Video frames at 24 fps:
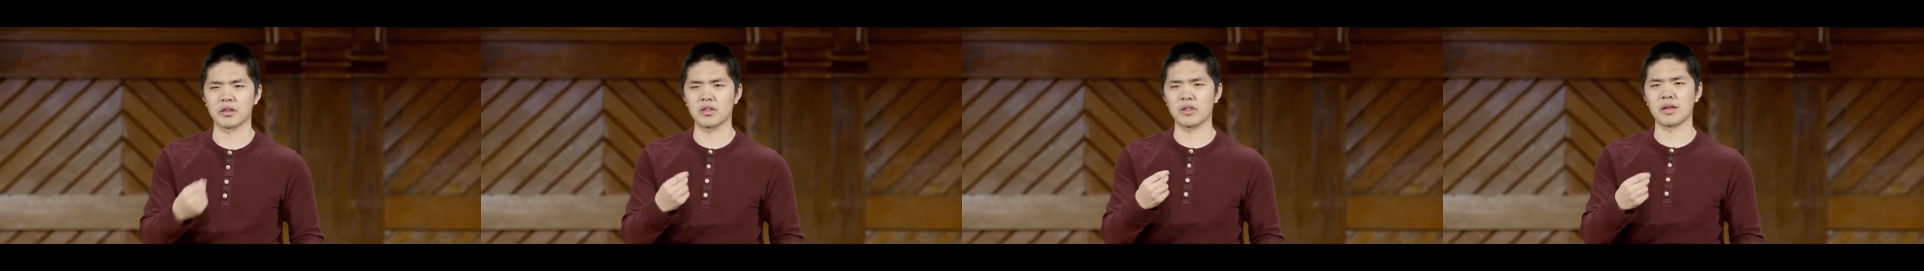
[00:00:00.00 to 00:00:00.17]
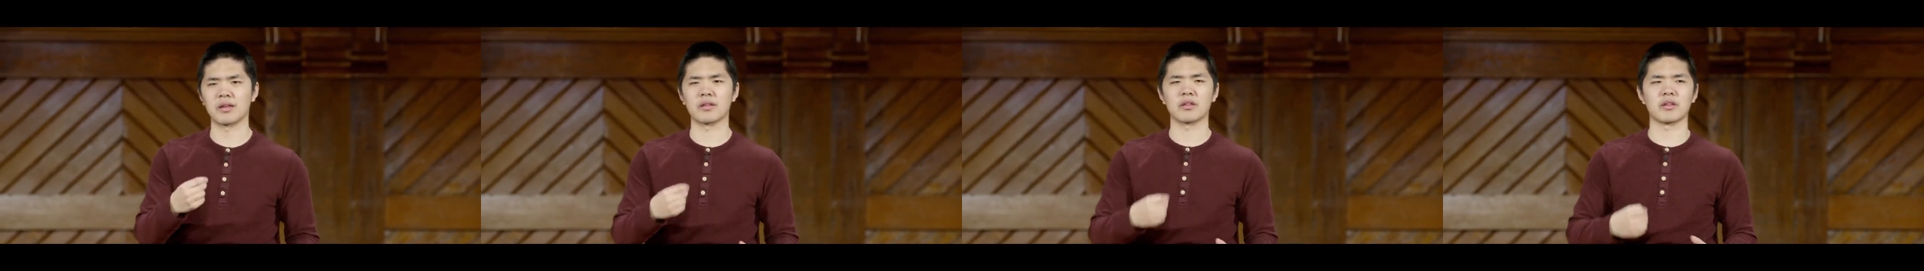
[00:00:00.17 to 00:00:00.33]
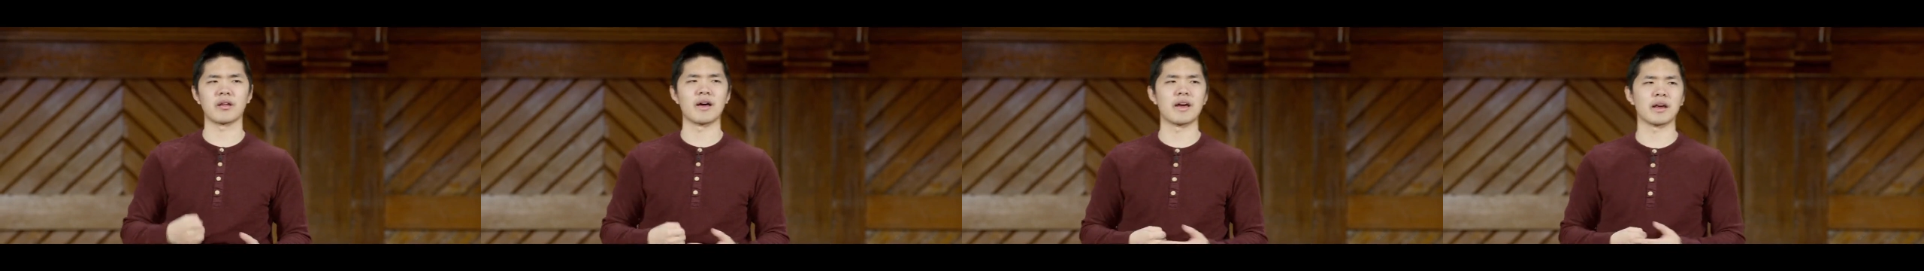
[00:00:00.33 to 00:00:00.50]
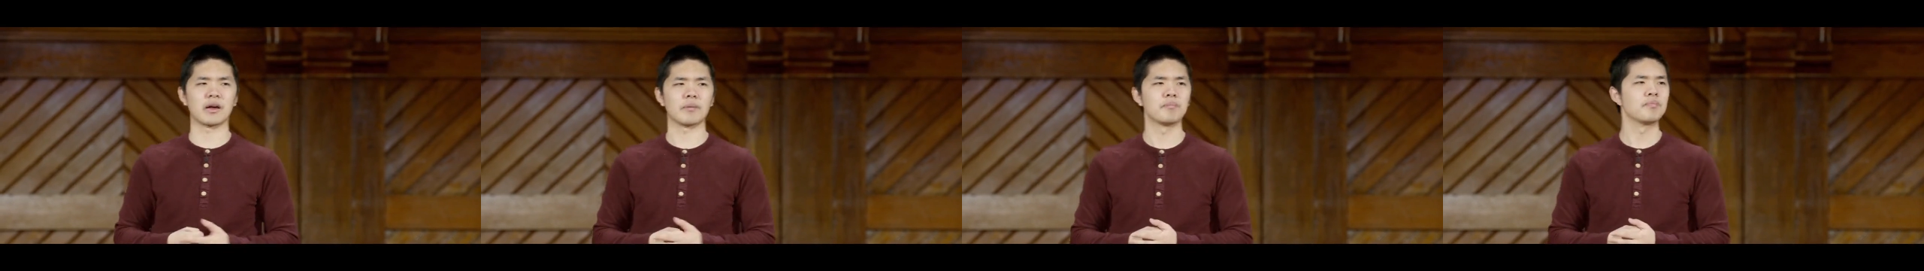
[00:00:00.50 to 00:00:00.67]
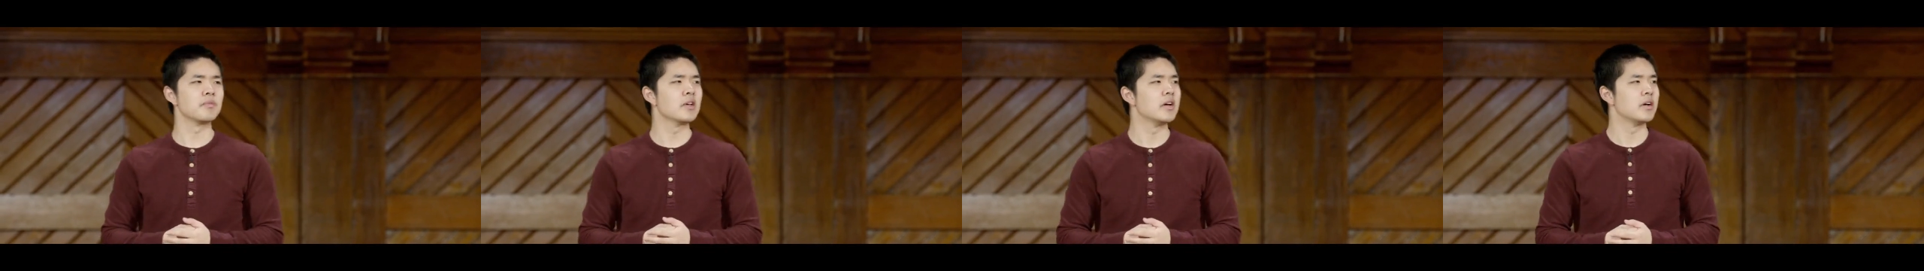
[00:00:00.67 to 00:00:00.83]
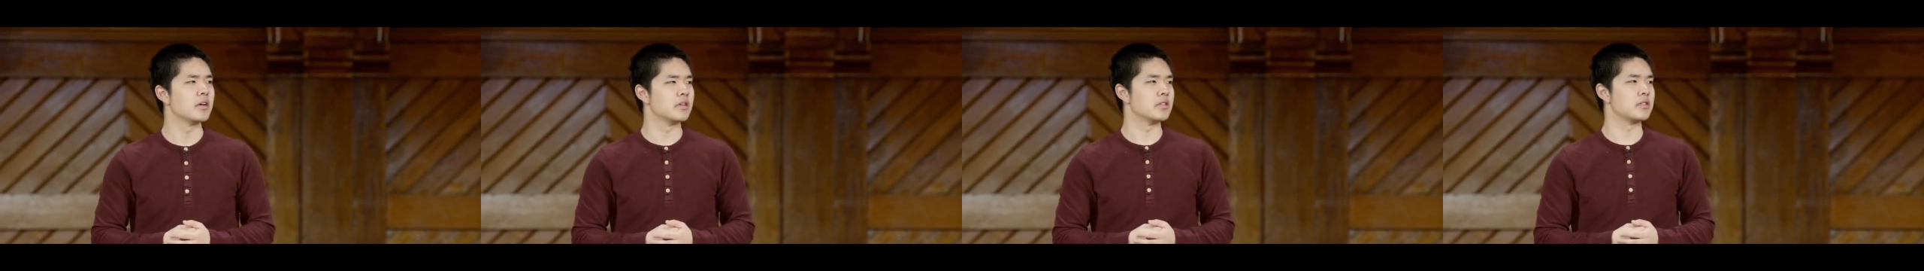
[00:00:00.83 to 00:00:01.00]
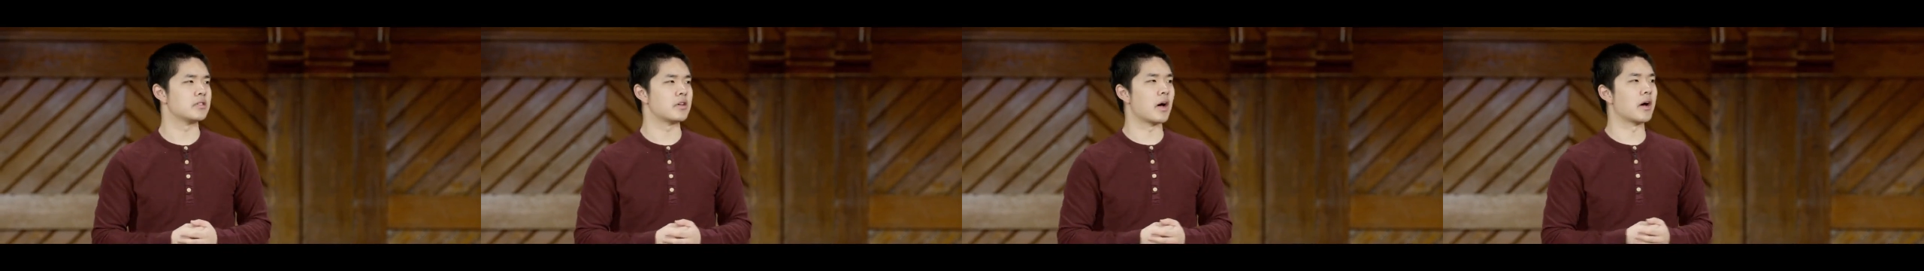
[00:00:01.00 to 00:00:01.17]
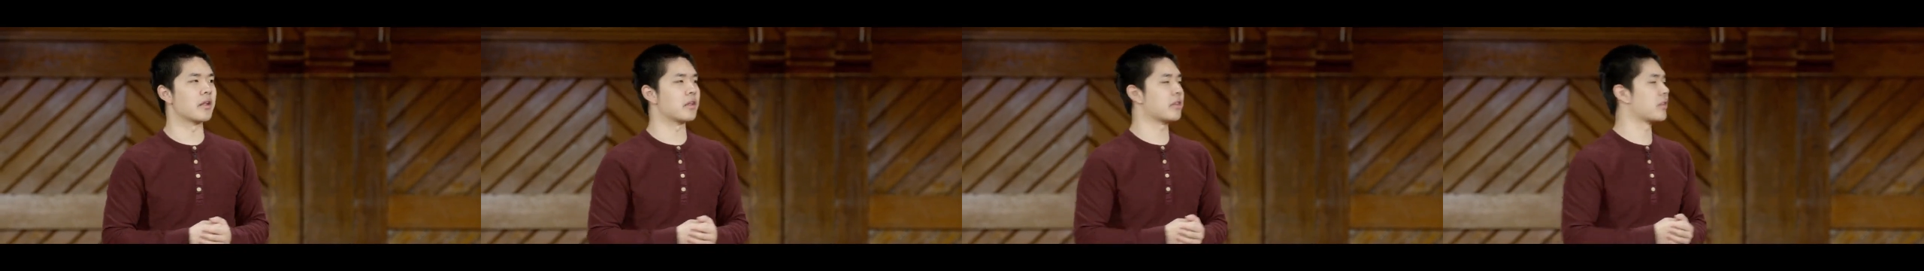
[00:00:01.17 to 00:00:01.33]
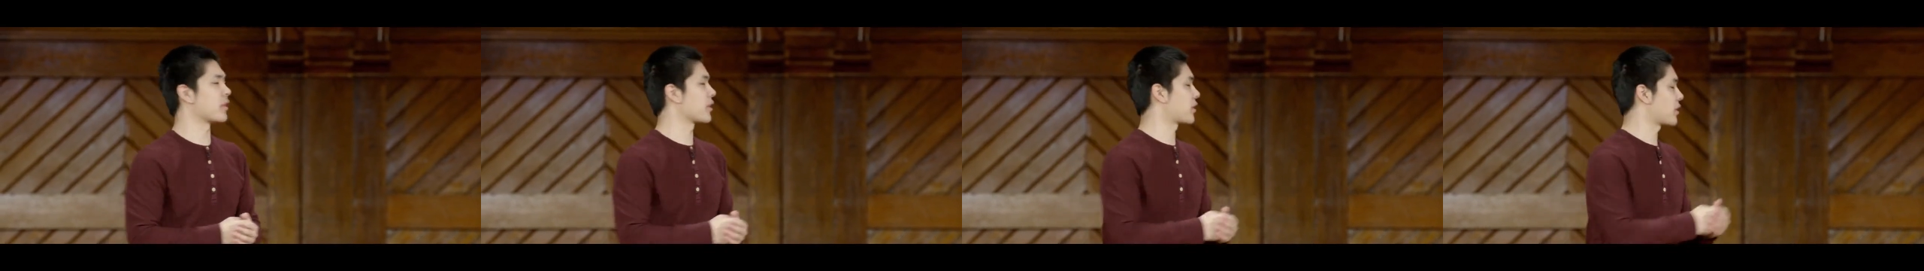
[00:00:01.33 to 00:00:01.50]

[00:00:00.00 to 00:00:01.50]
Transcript: Things like, does the